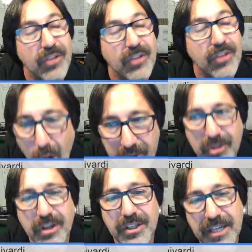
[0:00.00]
the
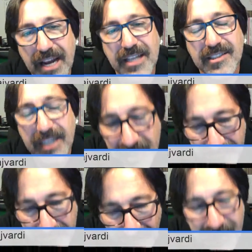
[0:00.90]
culture in the United States in
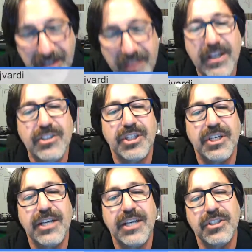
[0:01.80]
the area of
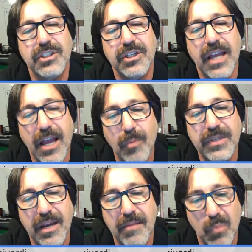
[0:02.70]
education could
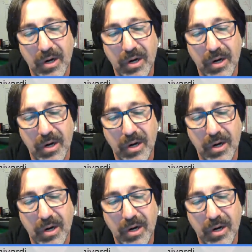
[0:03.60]
help get